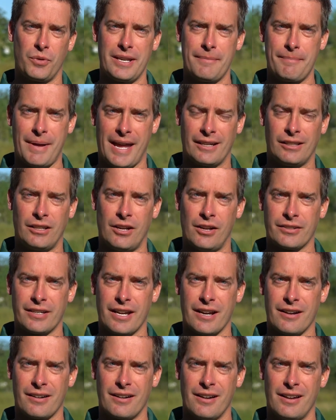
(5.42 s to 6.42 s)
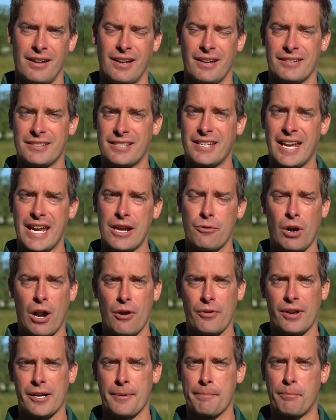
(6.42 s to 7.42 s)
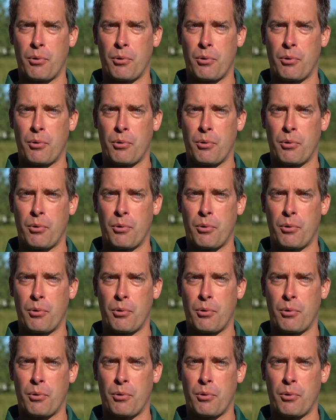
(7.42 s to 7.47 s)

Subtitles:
Weedman Lawn Care. Today we're out on a